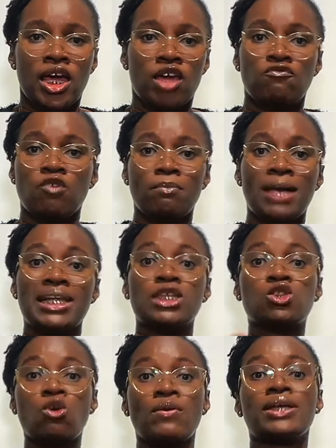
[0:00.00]
If your man
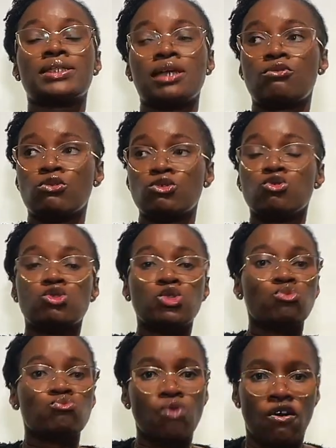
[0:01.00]
is going down on you
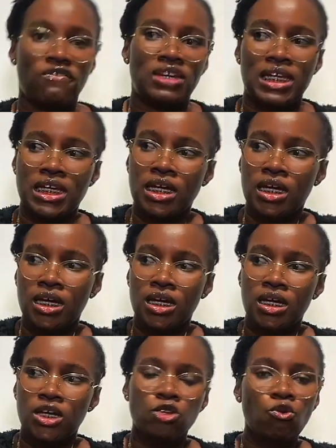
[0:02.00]
too roughly,
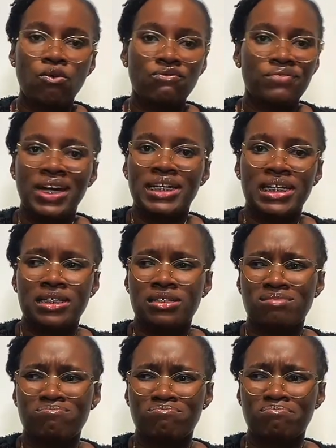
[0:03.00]
you won't find it
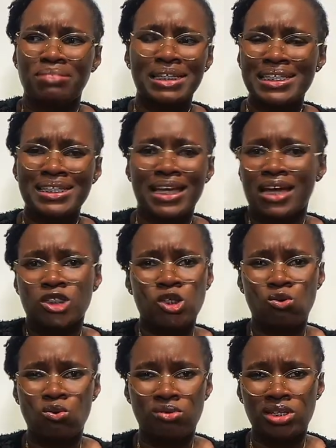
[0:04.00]
pleasing at
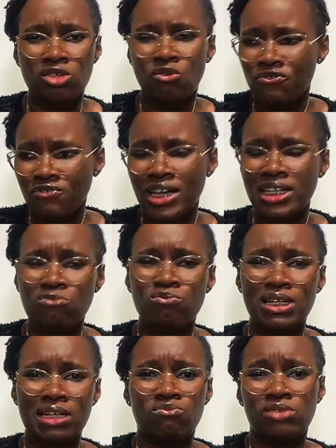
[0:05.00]
all. You will find it
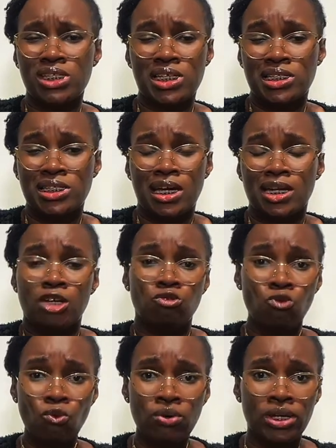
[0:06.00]
really irritating and
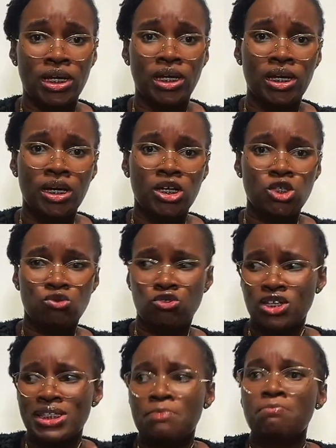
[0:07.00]
annoying. So
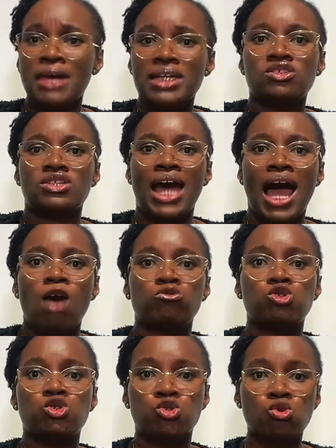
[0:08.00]
just imagine how
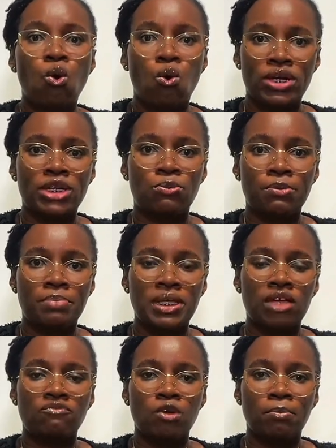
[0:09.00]
sore it would
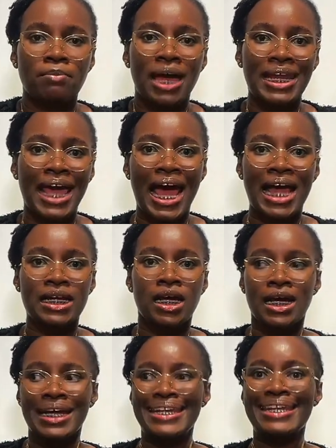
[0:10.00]
be if your man had
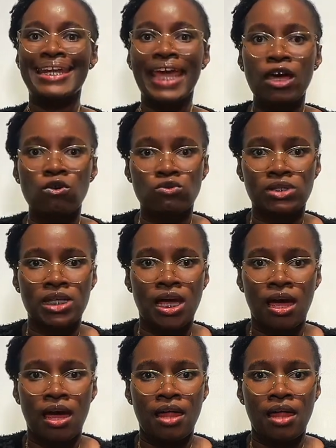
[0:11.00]
nails